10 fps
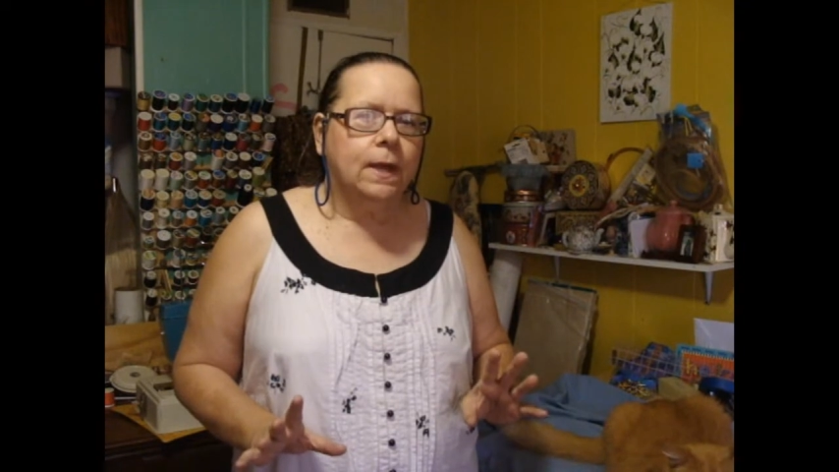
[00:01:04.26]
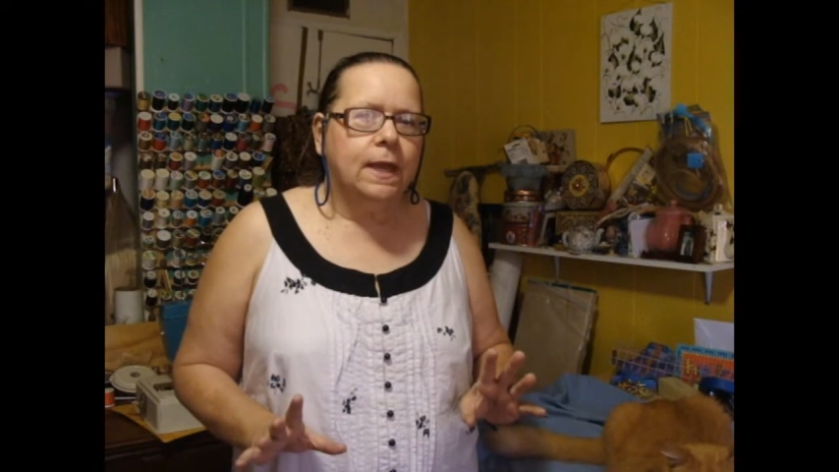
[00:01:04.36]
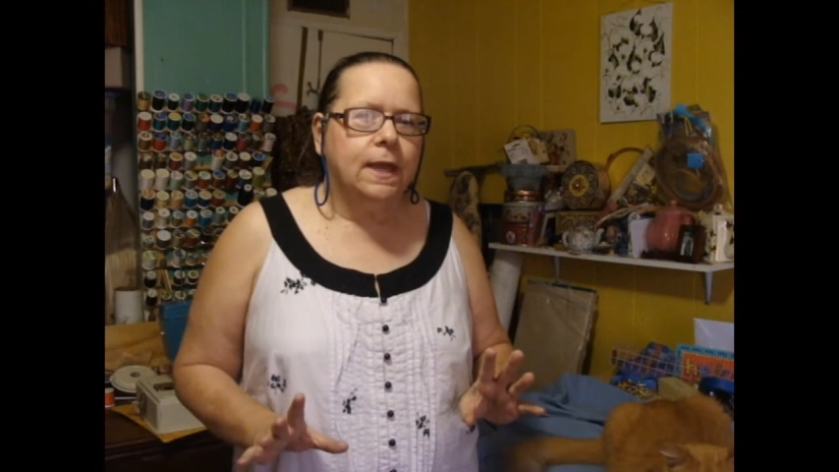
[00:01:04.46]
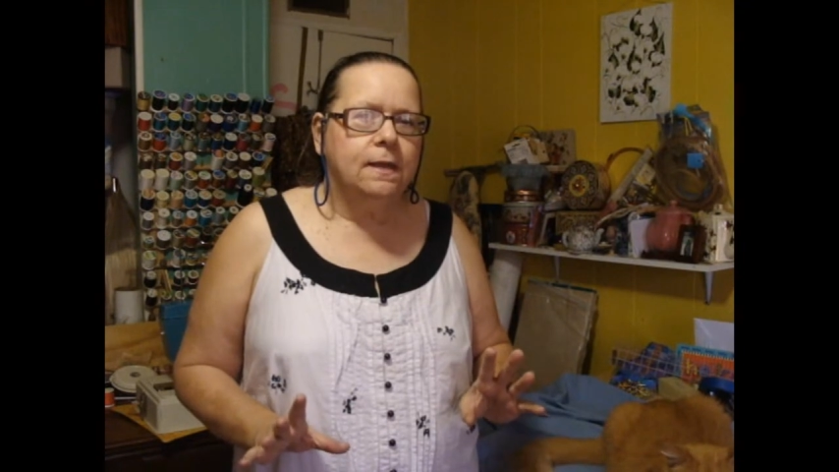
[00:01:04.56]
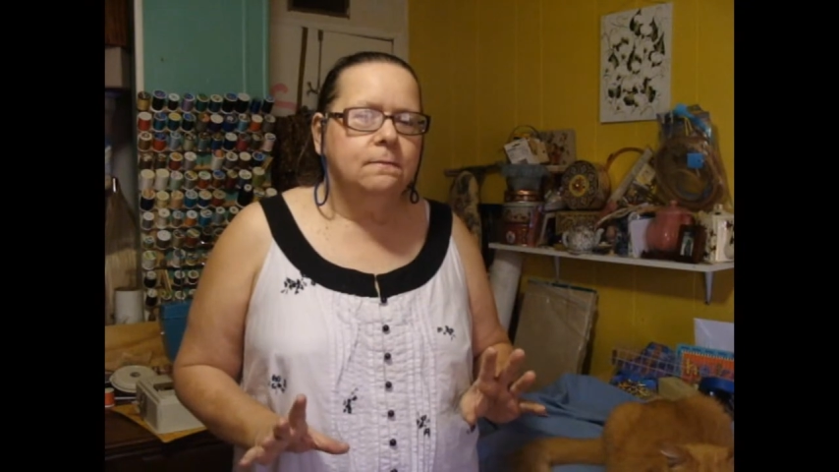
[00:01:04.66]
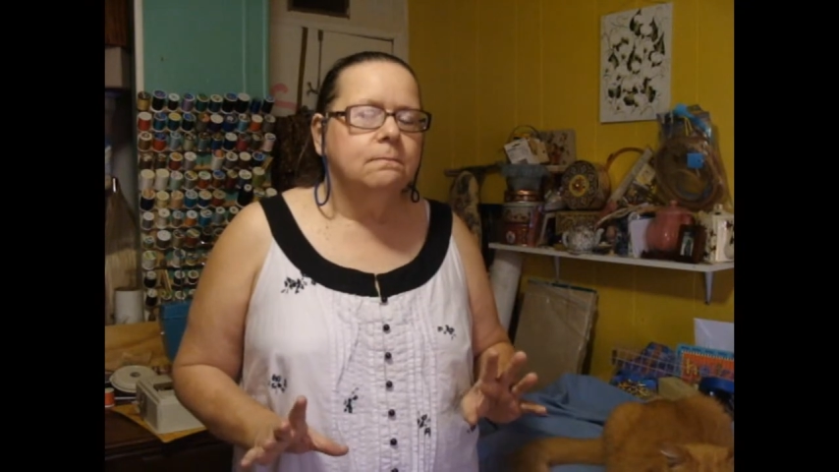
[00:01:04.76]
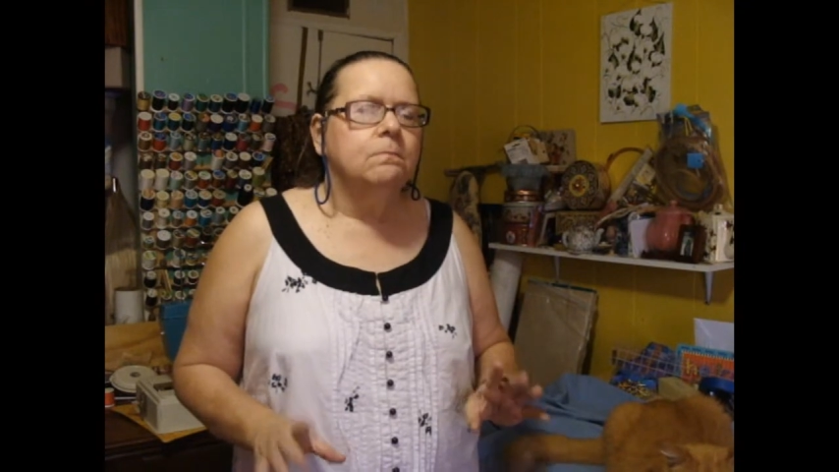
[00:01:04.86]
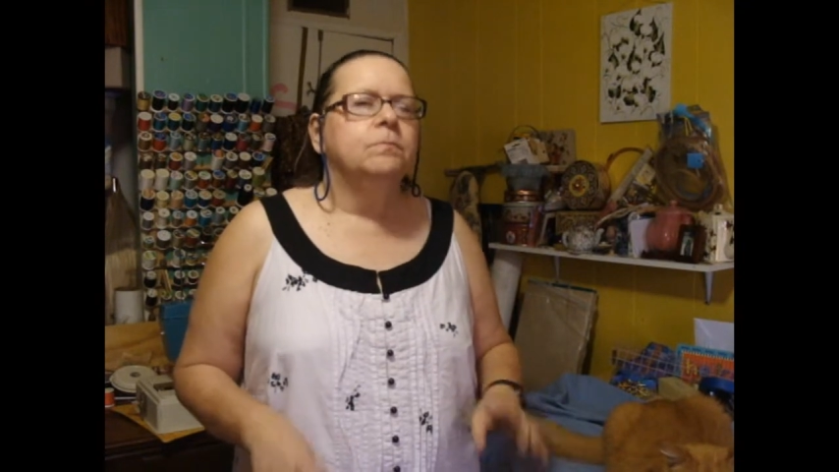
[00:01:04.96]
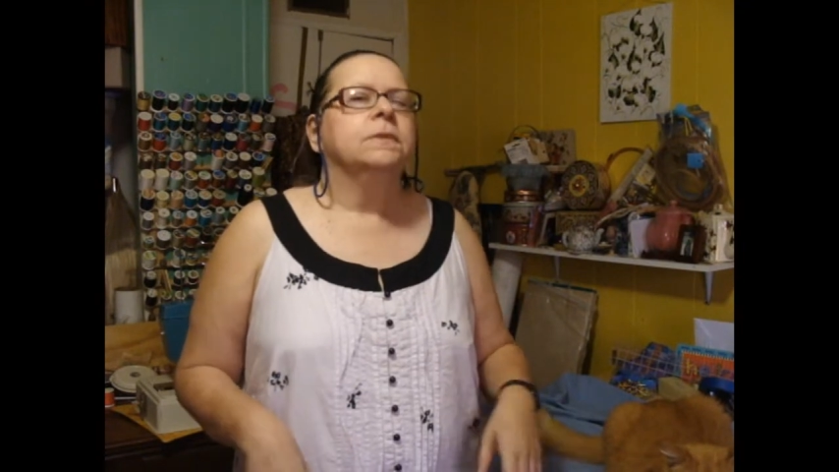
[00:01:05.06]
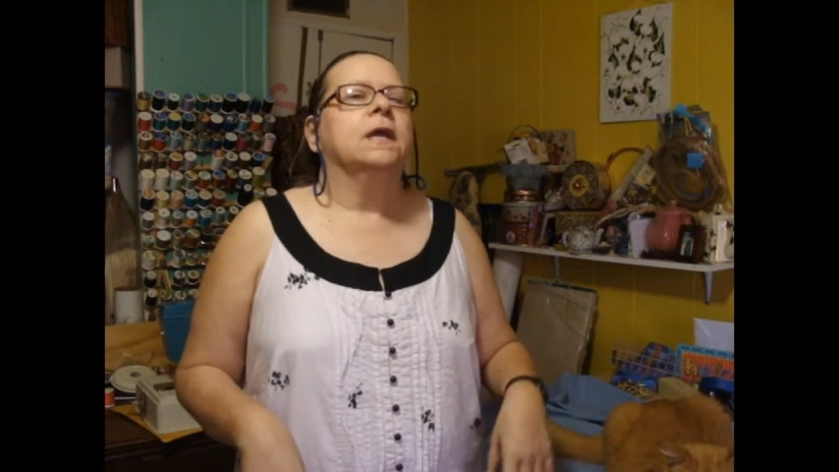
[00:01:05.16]
way,
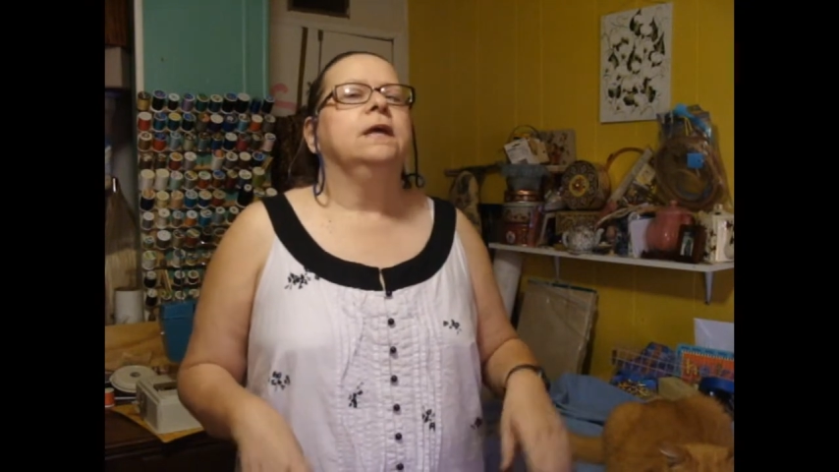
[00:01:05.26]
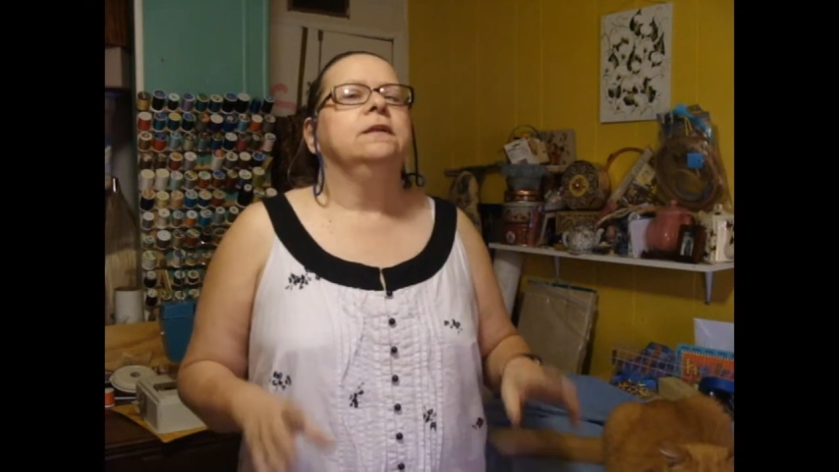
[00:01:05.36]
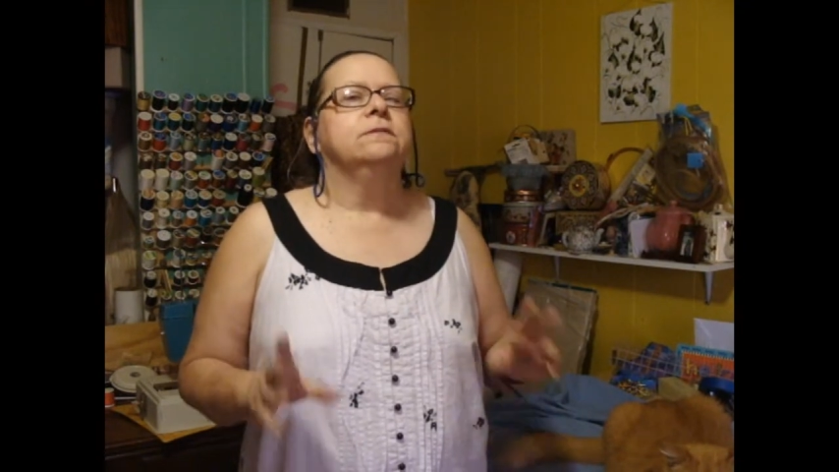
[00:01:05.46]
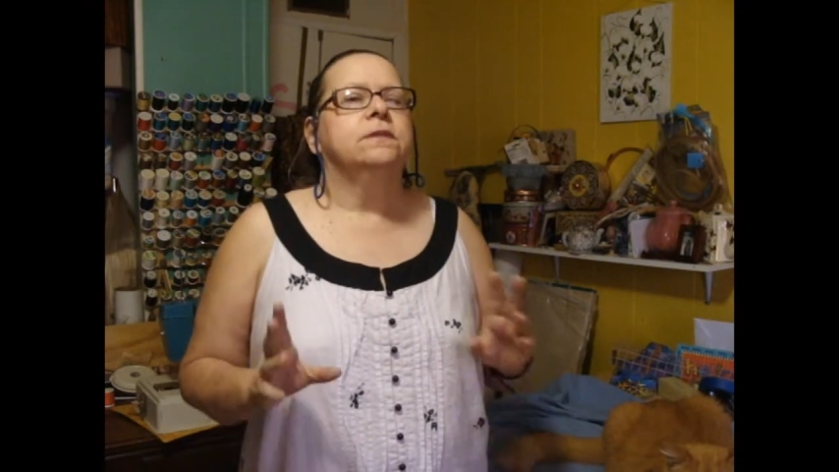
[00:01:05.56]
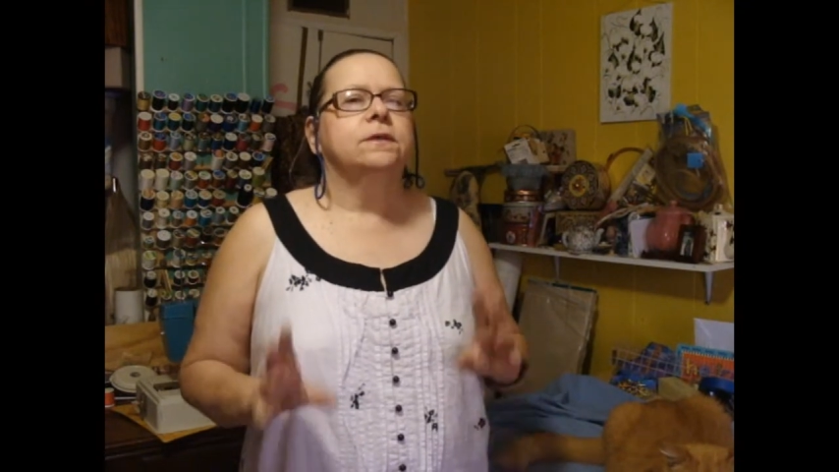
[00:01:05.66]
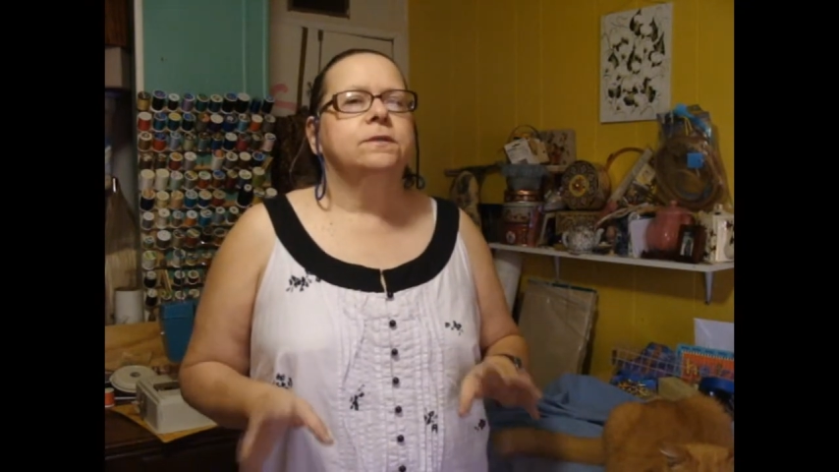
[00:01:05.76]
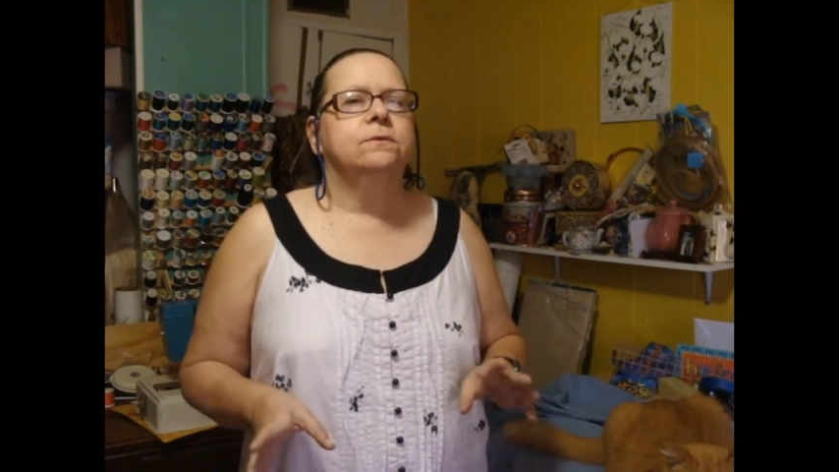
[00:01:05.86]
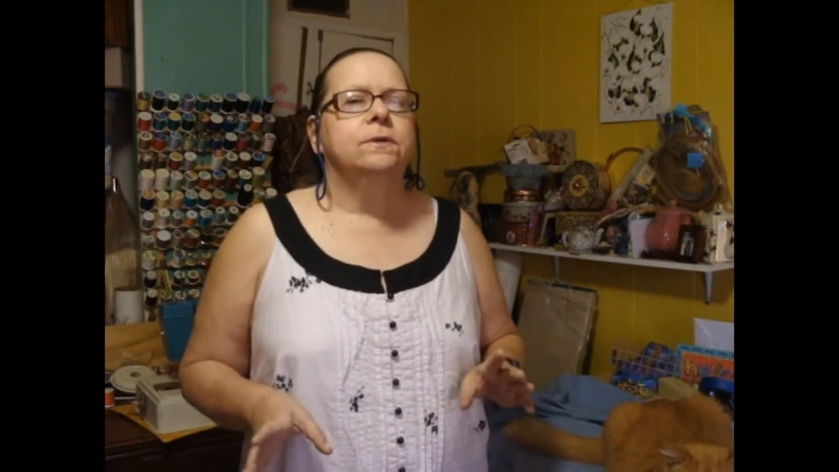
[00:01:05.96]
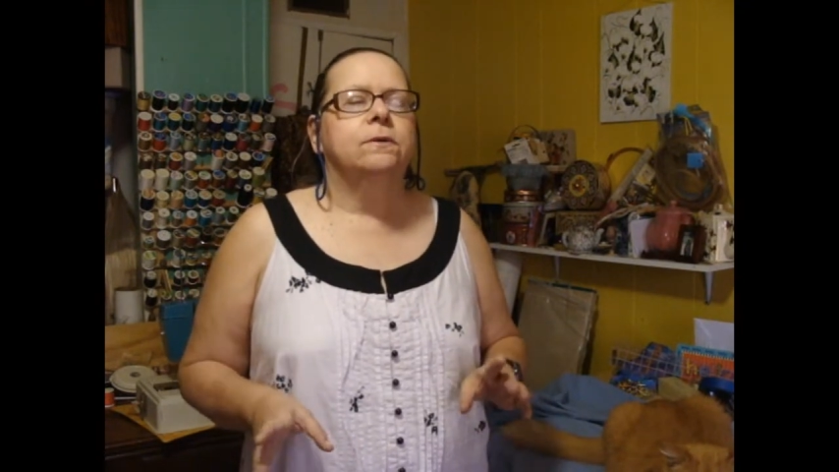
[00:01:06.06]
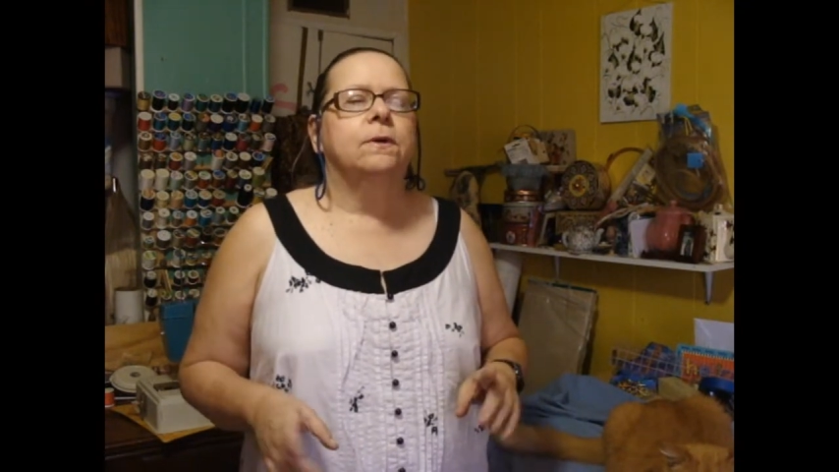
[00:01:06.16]
and it
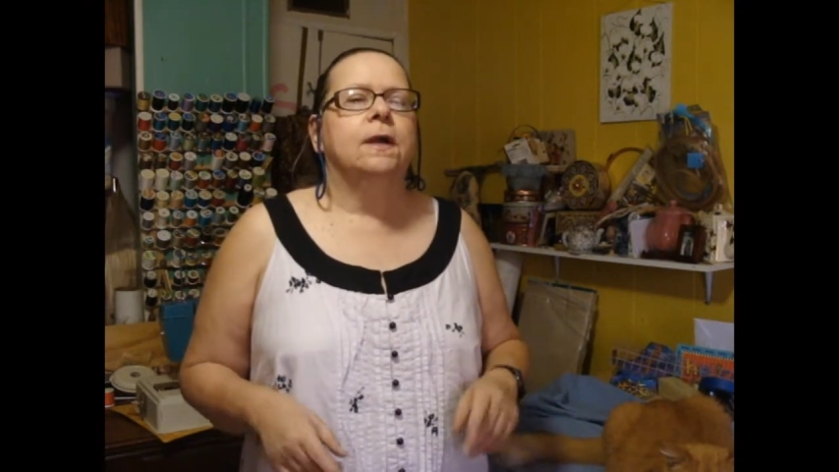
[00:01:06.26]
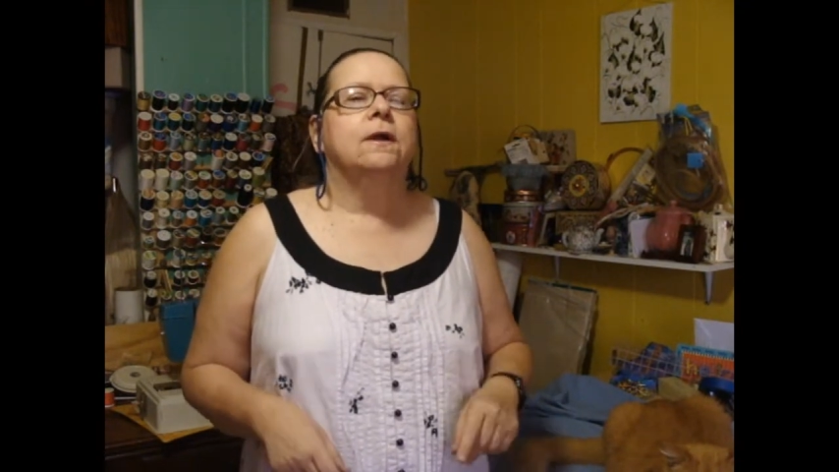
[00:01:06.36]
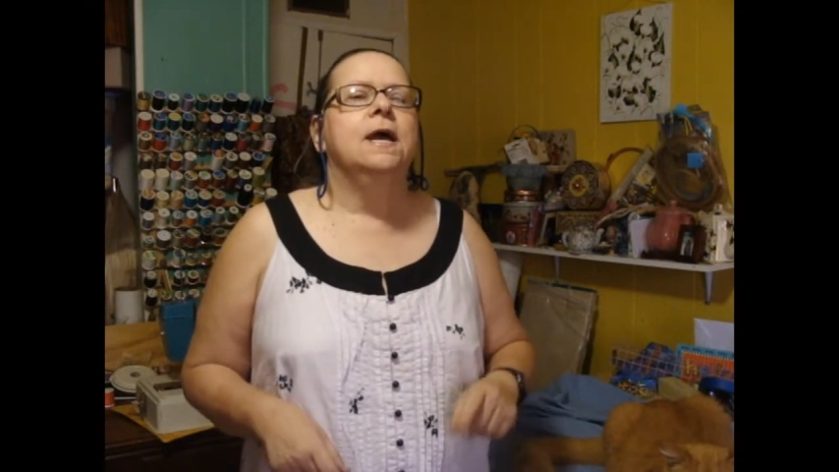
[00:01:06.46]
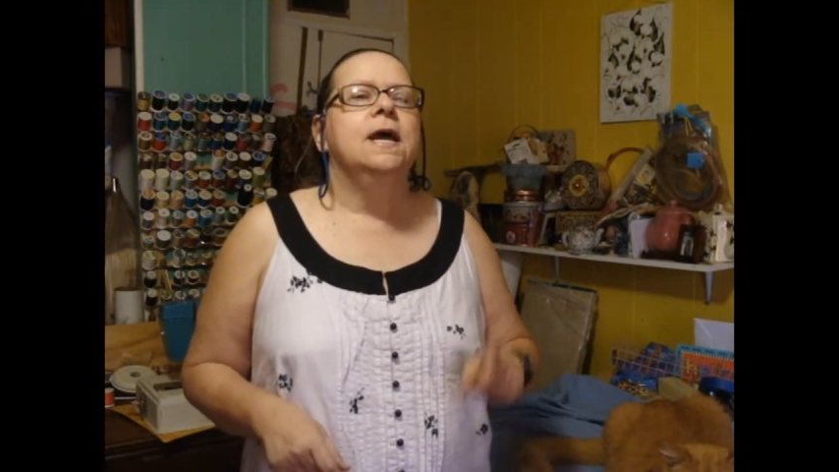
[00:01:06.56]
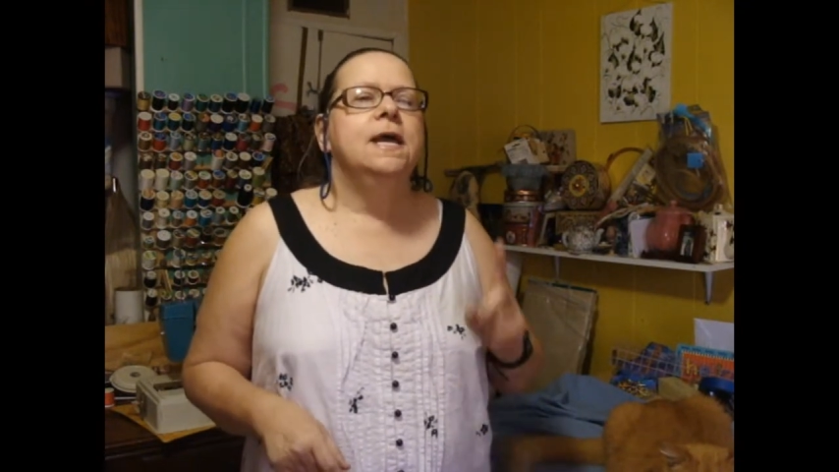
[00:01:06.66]
doesn't require